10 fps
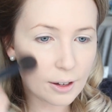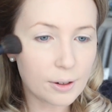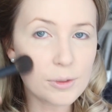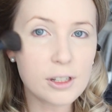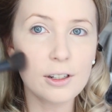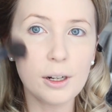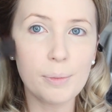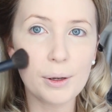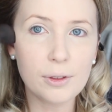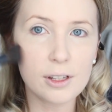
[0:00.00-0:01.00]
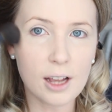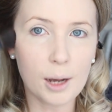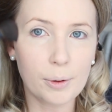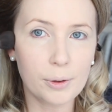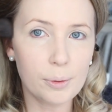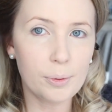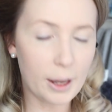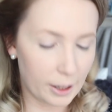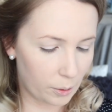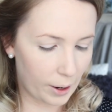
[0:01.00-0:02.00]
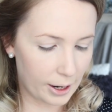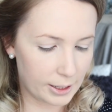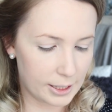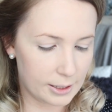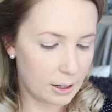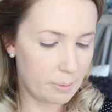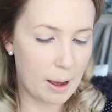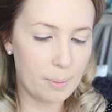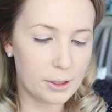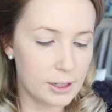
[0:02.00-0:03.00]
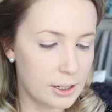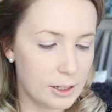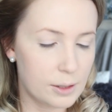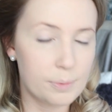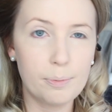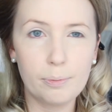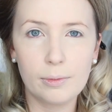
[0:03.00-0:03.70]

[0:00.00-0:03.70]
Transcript: And I'm just going to build this up. I'm going to apply quite a decent amount because this is